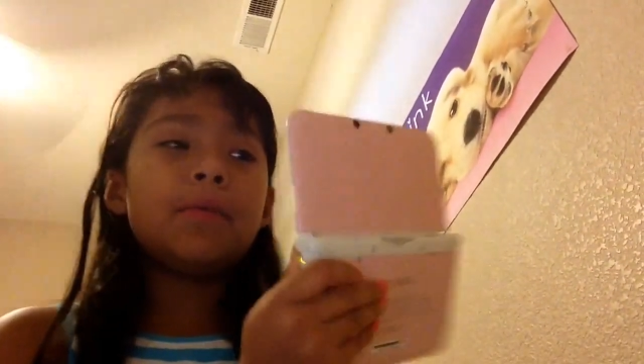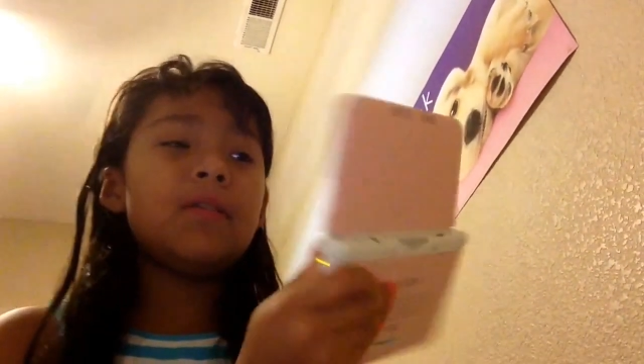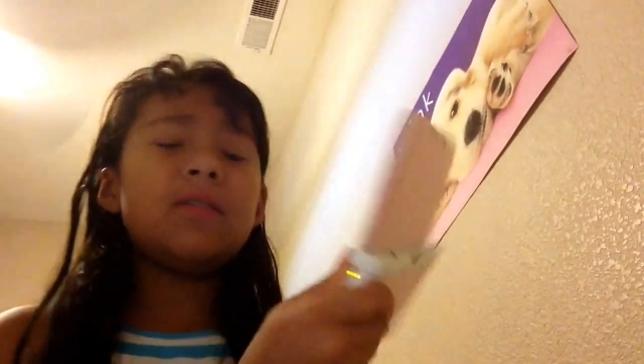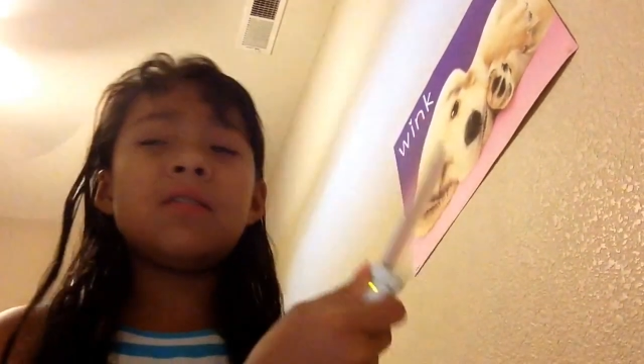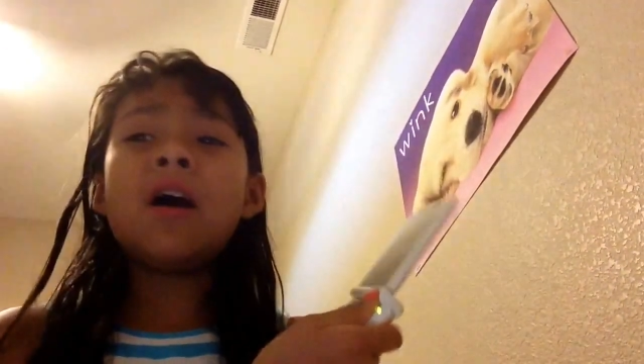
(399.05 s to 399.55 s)
but
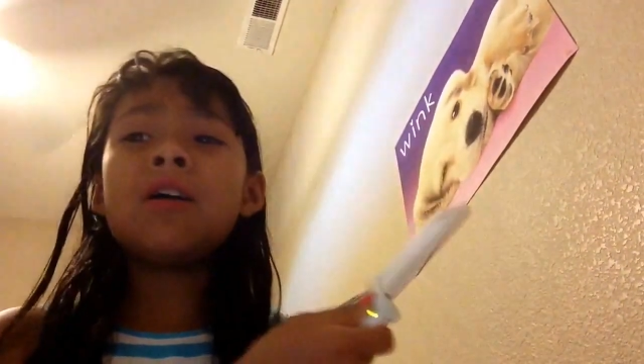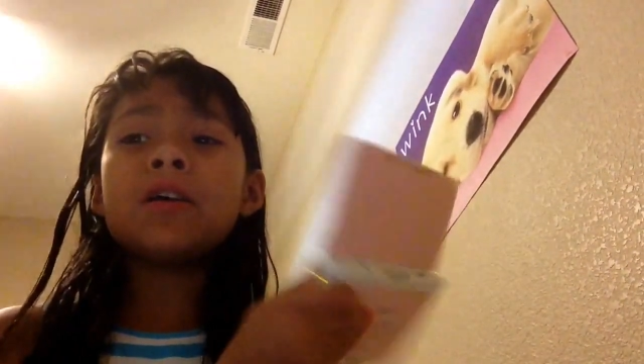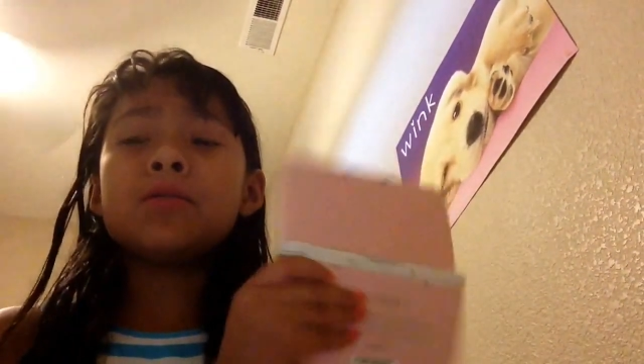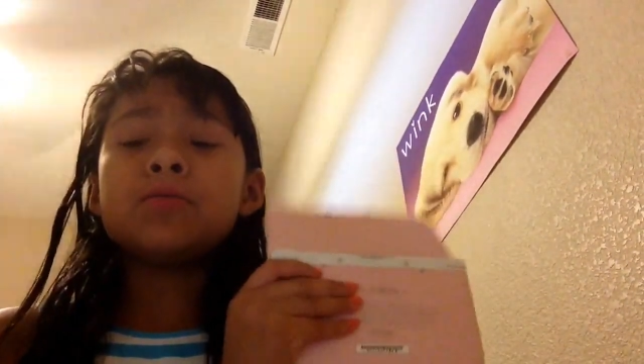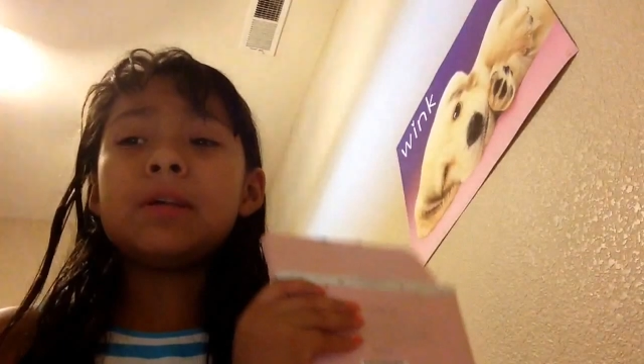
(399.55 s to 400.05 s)
the audio
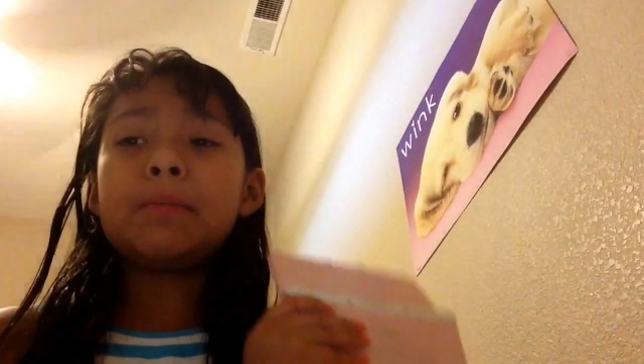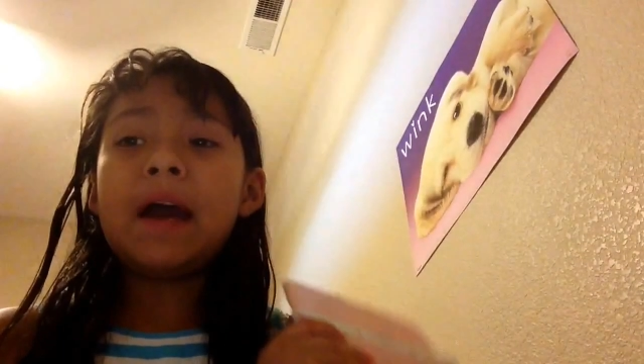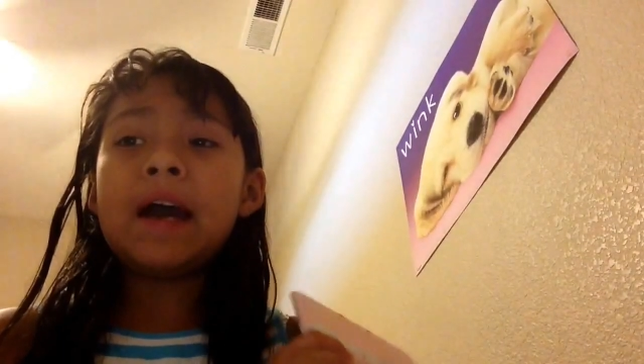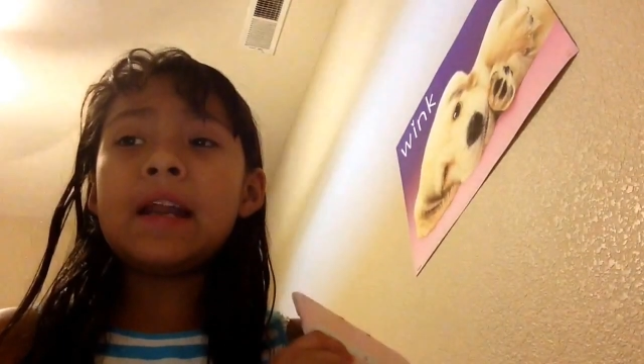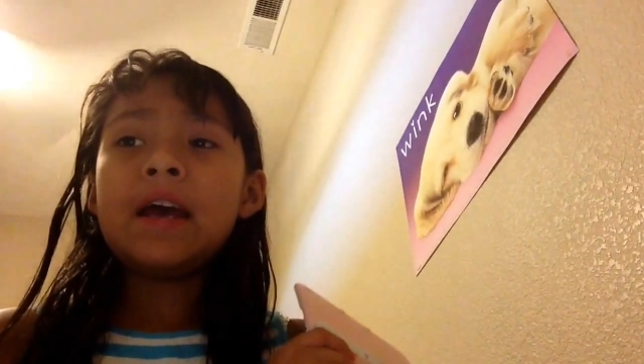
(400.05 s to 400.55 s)
is really
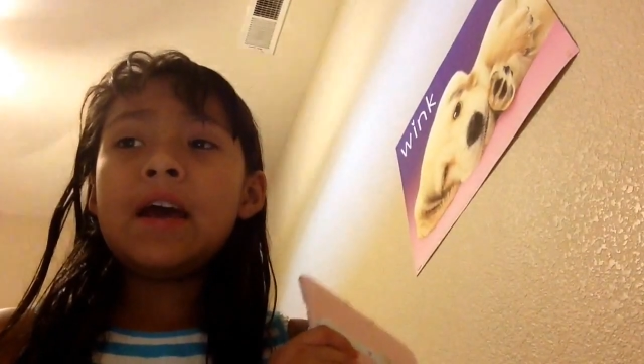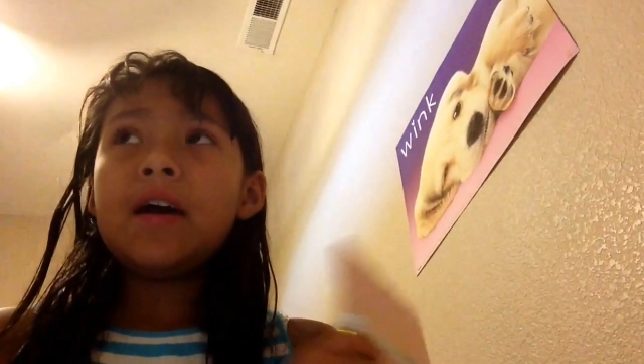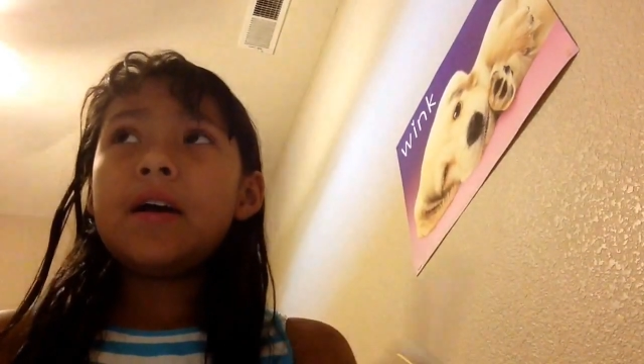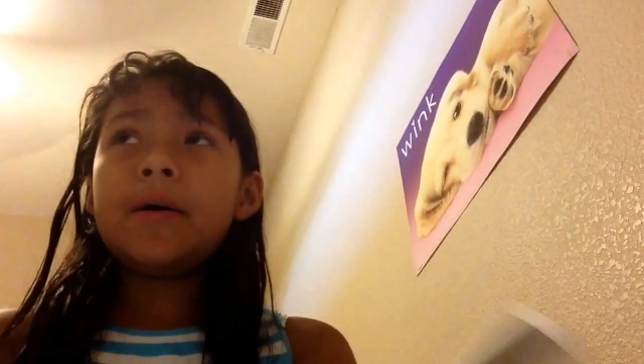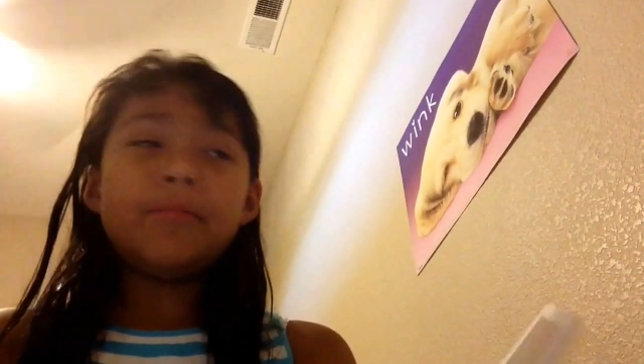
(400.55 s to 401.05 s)
bad.
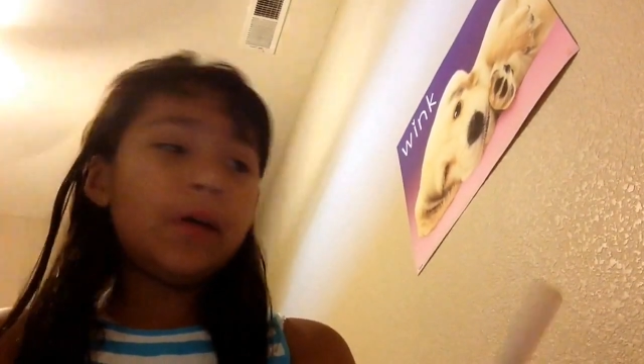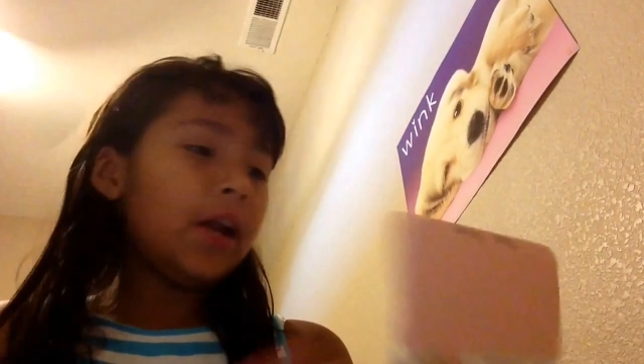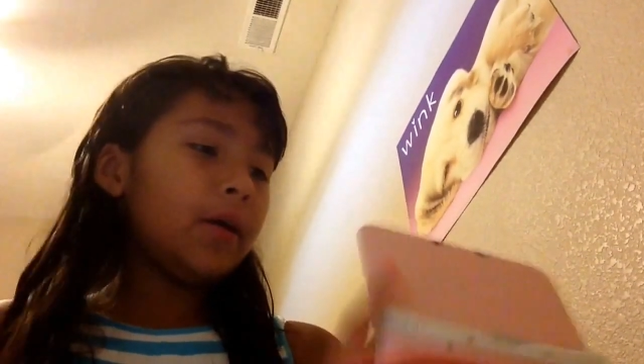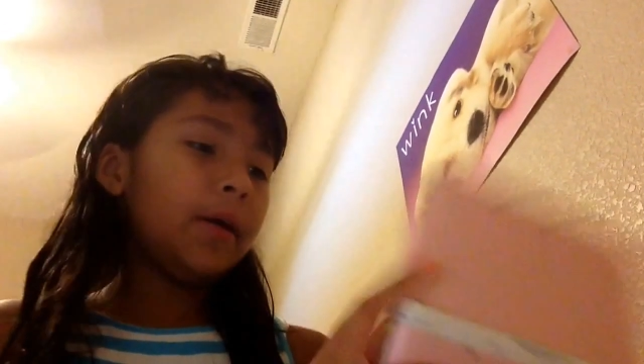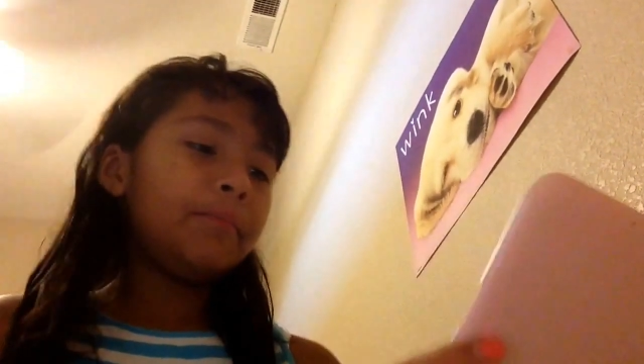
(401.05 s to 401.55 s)
Um, but
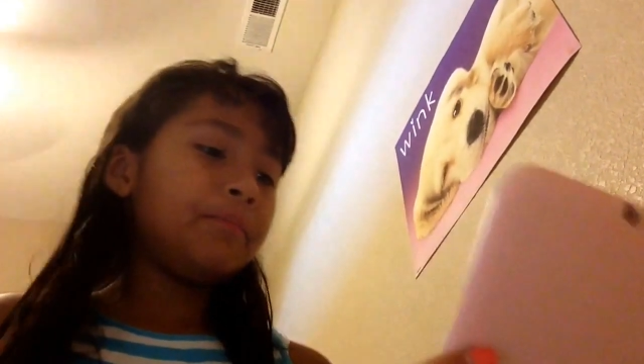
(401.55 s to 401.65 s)
anyway,